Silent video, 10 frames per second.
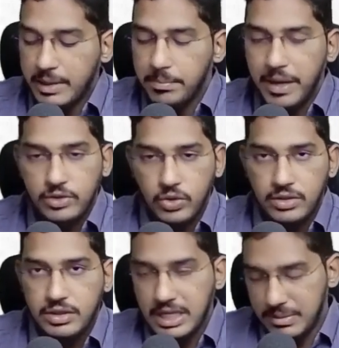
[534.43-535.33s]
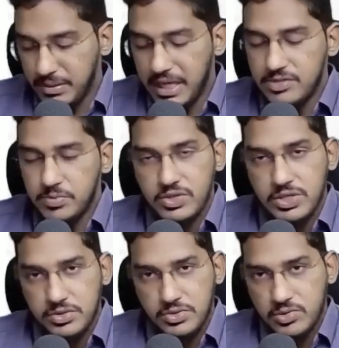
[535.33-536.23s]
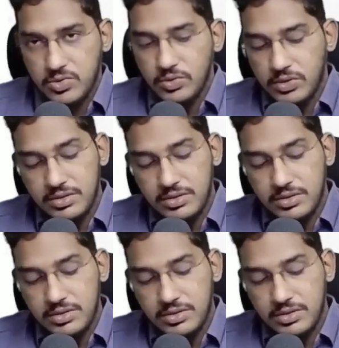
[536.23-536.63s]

impact on compliance procedures also.